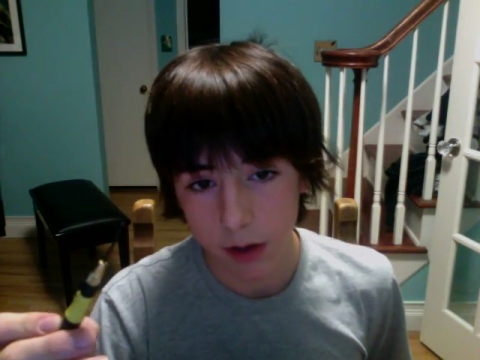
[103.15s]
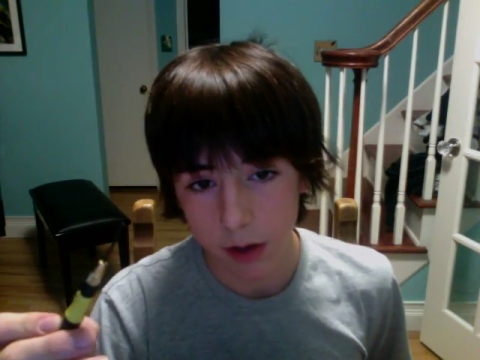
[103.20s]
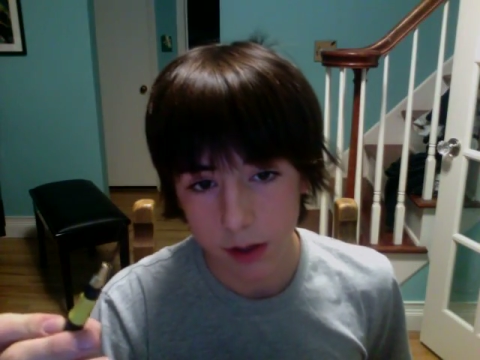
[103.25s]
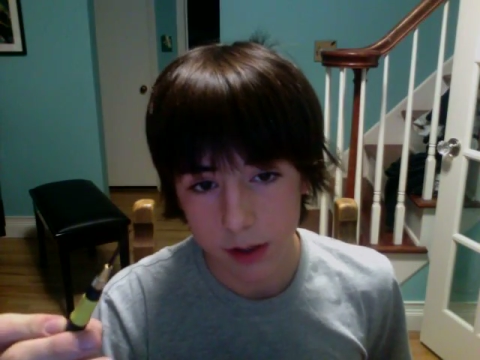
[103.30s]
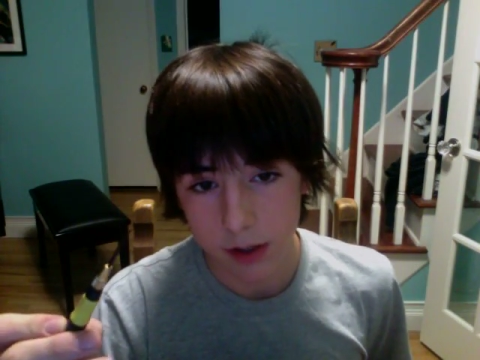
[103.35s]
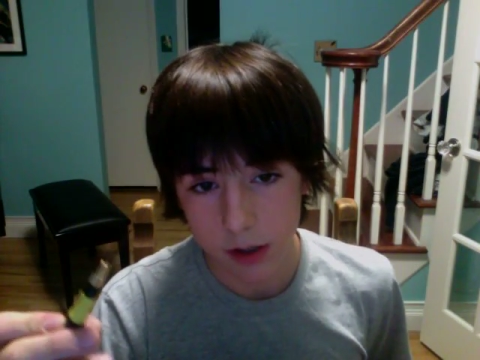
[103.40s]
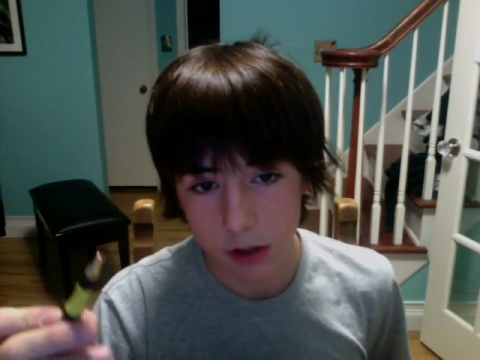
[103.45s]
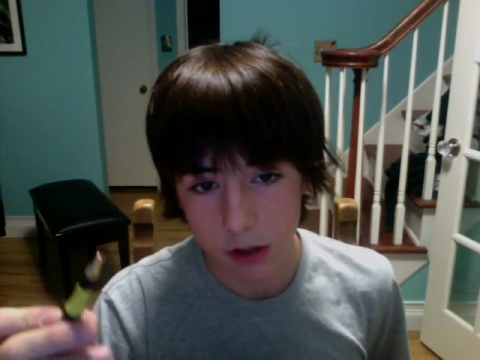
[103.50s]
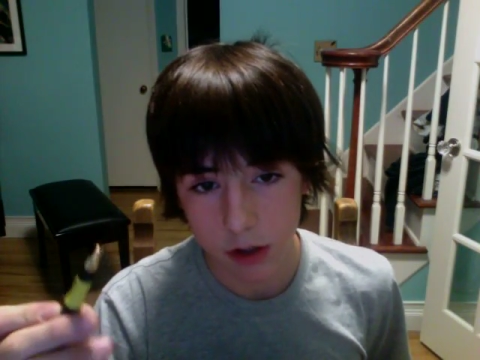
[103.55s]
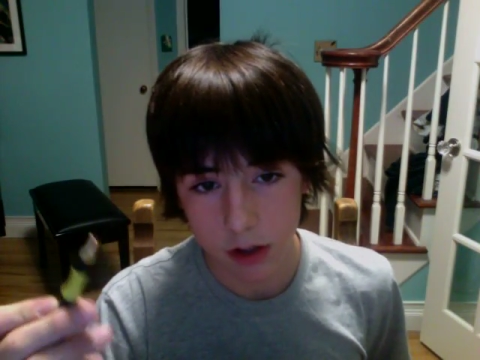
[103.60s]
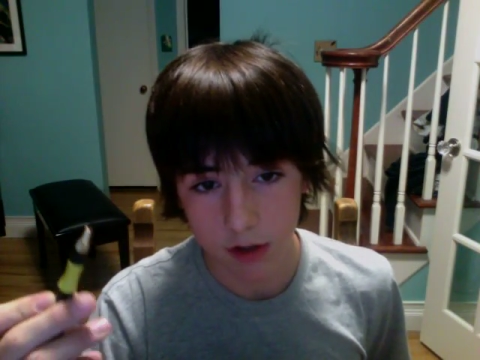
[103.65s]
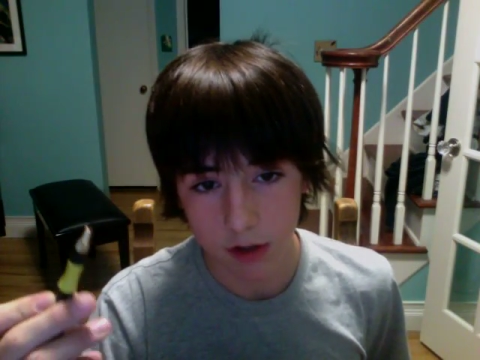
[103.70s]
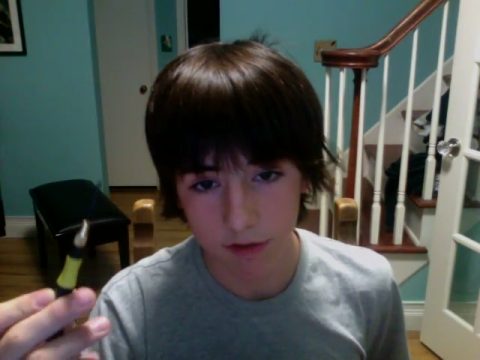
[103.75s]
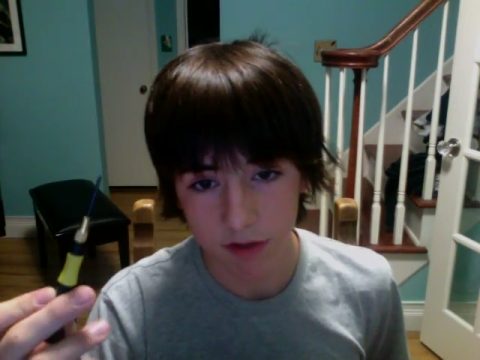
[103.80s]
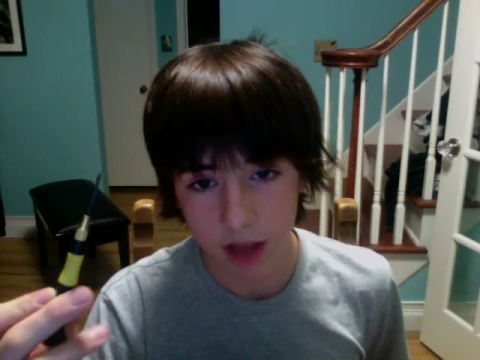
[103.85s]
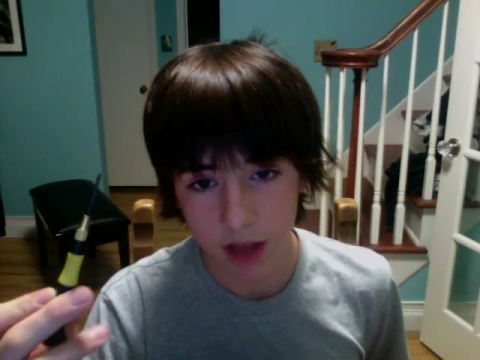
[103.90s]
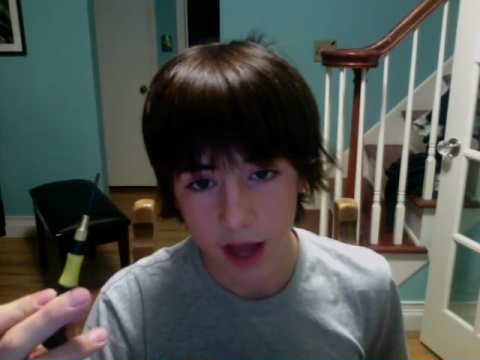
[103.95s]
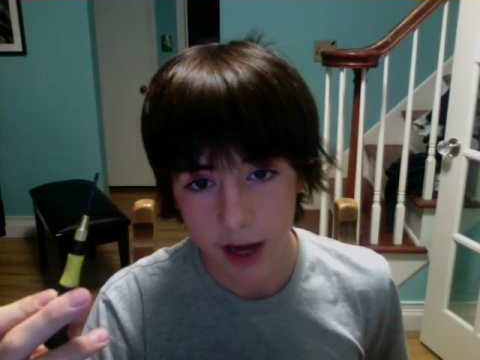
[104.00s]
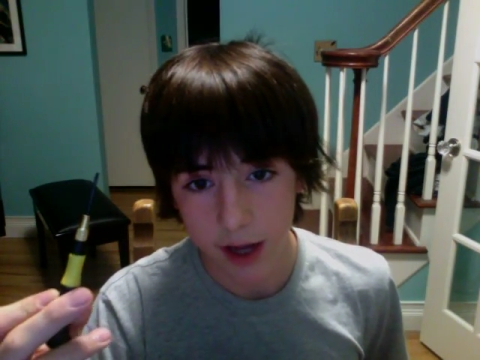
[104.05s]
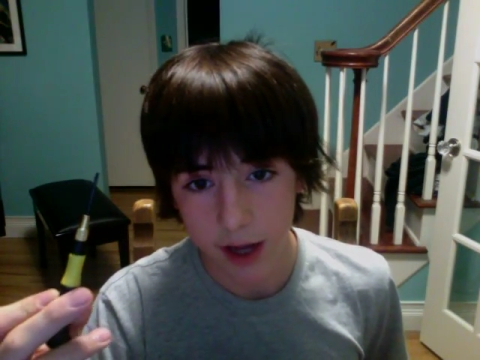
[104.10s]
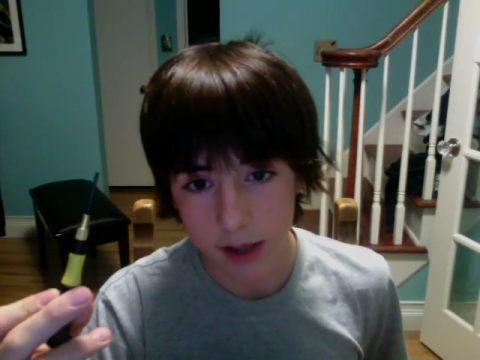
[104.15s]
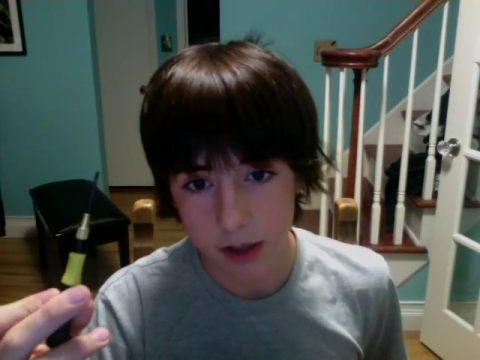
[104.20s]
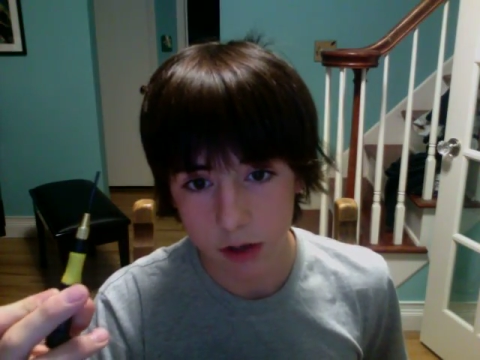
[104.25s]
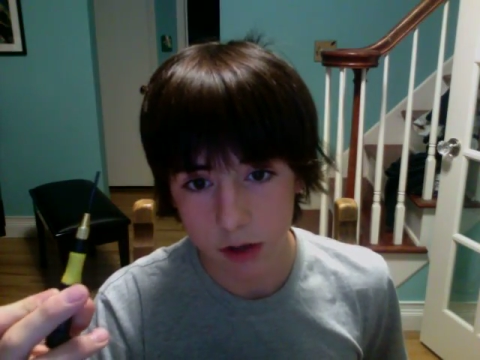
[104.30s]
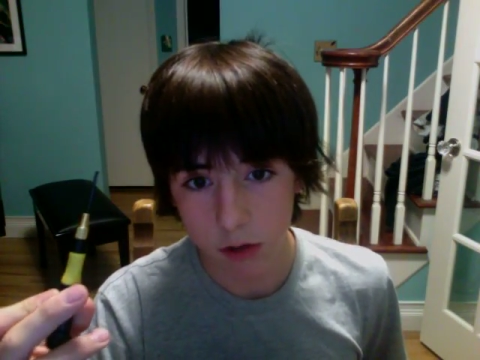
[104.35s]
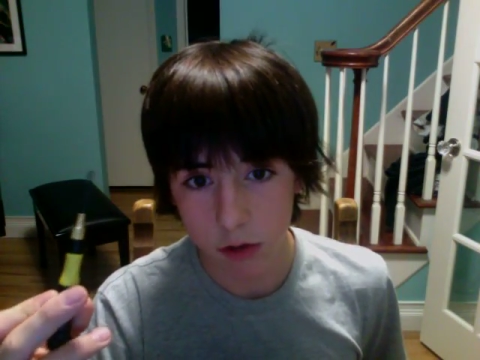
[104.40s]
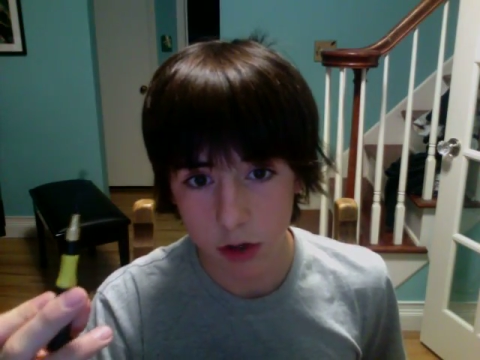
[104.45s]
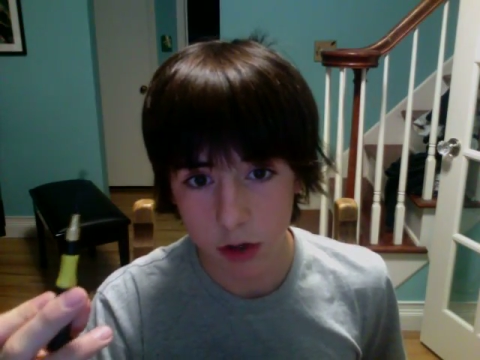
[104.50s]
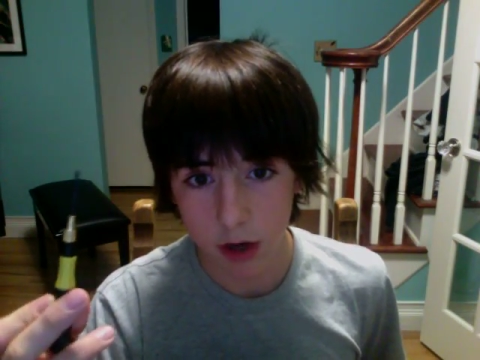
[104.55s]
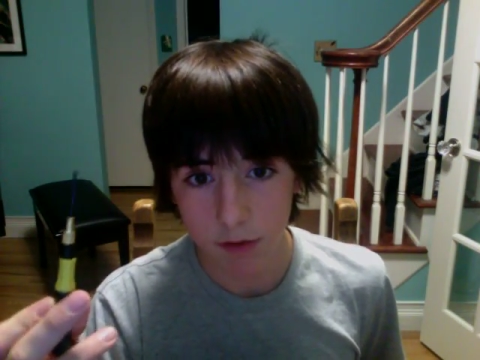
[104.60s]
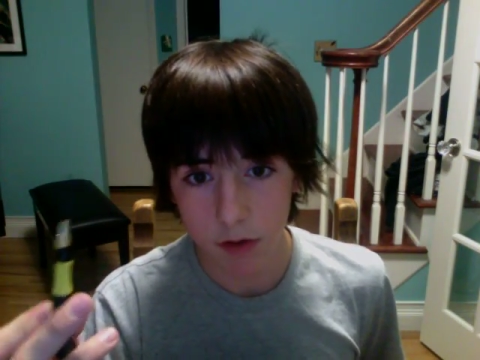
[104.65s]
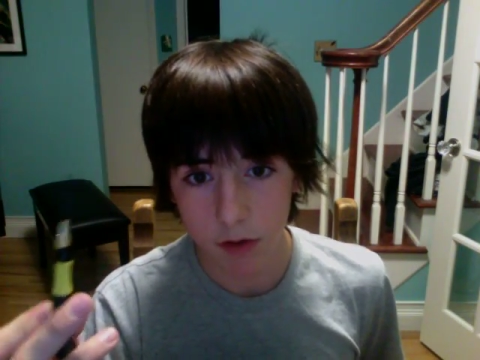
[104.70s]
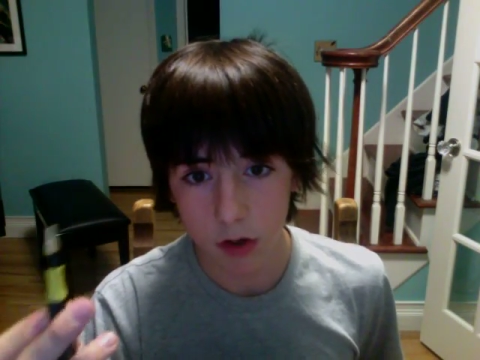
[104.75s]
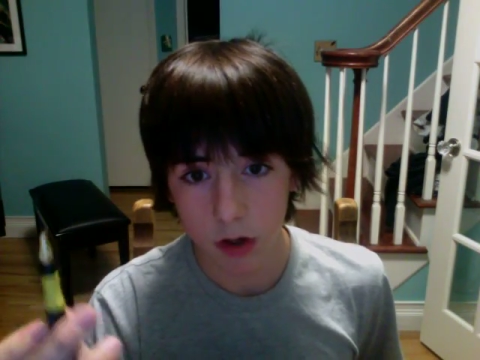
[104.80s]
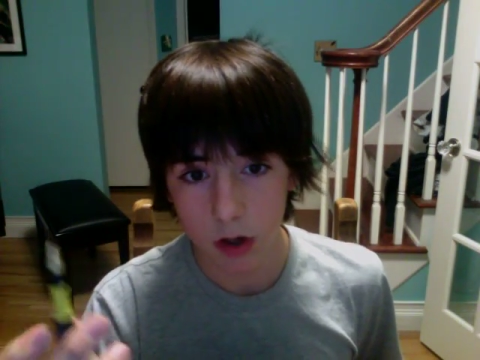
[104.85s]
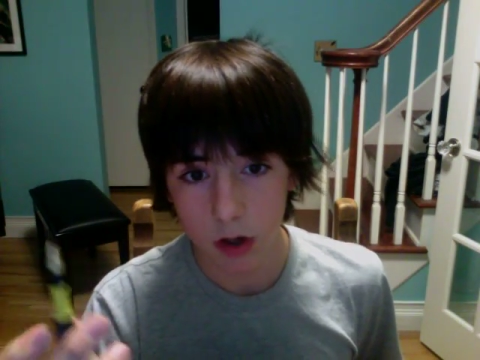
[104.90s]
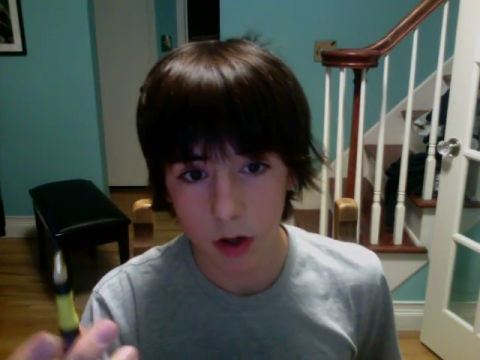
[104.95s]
This is just a flathead screwdriver,